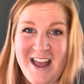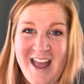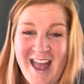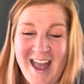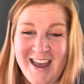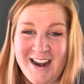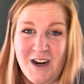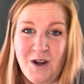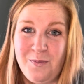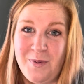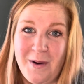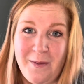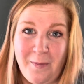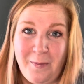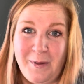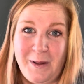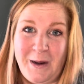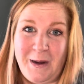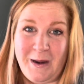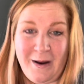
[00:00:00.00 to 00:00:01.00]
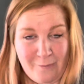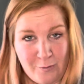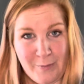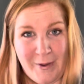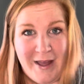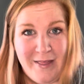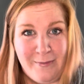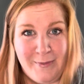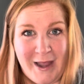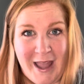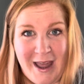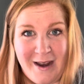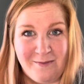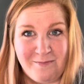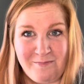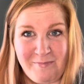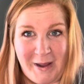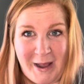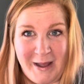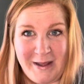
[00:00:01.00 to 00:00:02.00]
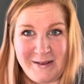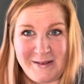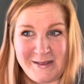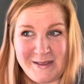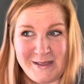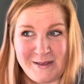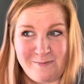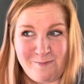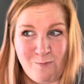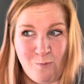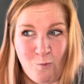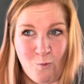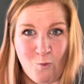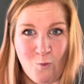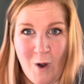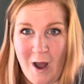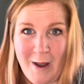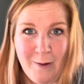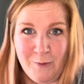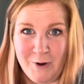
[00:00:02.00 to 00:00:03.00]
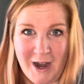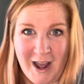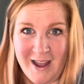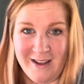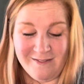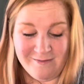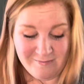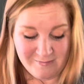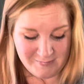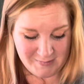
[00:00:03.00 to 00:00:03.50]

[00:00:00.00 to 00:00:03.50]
and I'll probably never buy them again because why would I?